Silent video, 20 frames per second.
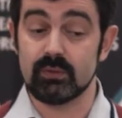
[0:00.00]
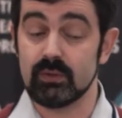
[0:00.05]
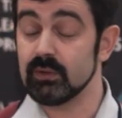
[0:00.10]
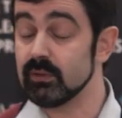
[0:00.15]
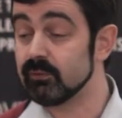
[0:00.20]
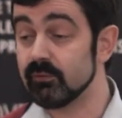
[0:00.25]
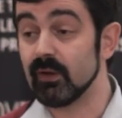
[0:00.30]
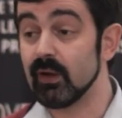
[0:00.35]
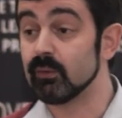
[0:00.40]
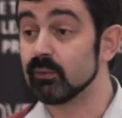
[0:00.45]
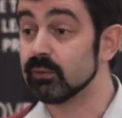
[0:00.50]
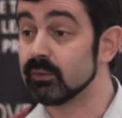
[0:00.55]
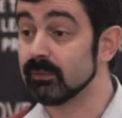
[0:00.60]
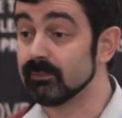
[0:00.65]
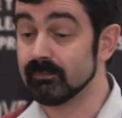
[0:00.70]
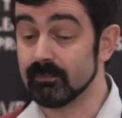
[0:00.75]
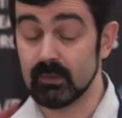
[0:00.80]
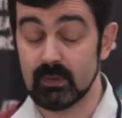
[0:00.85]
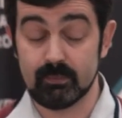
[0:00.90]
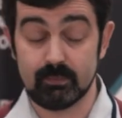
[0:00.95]
and found
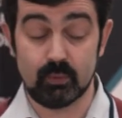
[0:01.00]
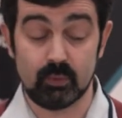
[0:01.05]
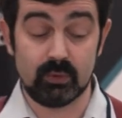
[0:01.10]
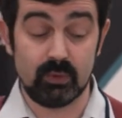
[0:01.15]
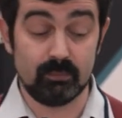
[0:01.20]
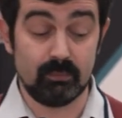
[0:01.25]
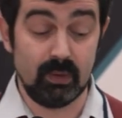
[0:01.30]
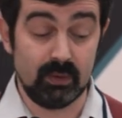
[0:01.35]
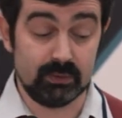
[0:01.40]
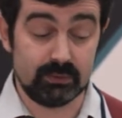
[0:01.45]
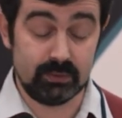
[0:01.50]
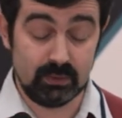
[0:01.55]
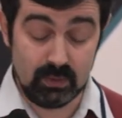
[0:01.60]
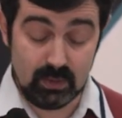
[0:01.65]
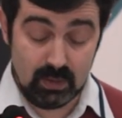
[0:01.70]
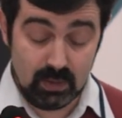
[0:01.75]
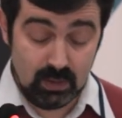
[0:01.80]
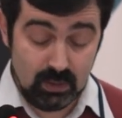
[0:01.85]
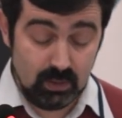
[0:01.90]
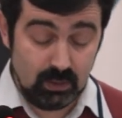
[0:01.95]
program bugs.
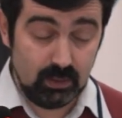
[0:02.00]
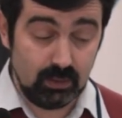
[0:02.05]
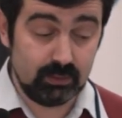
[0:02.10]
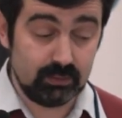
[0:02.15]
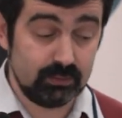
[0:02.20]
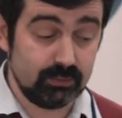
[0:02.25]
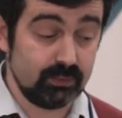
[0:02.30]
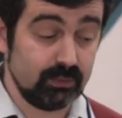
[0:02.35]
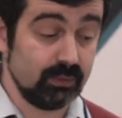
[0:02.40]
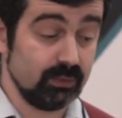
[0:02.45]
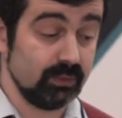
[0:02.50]
And